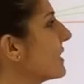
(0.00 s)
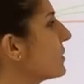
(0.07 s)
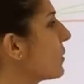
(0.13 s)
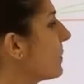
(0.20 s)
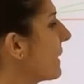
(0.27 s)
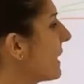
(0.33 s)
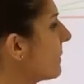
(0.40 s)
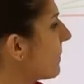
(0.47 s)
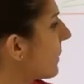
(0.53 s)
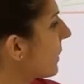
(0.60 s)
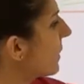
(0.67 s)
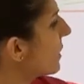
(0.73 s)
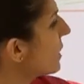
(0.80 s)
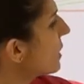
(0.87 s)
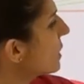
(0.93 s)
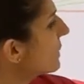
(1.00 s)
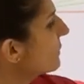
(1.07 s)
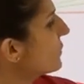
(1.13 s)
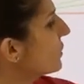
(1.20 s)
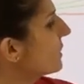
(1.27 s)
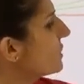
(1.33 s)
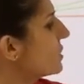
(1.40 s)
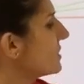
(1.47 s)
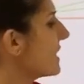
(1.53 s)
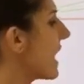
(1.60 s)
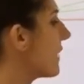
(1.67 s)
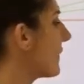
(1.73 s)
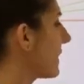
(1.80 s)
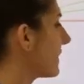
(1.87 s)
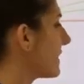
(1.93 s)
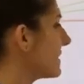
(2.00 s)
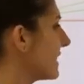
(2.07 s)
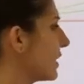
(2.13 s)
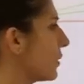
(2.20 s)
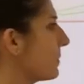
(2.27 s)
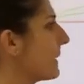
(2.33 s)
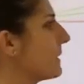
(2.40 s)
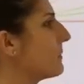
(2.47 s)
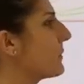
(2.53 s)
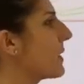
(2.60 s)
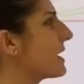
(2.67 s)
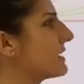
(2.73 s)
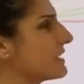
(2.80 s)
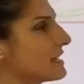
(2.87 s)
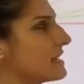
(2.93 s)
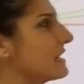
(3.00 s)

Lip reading: on your paper, you could just have, like, let's say your paper ended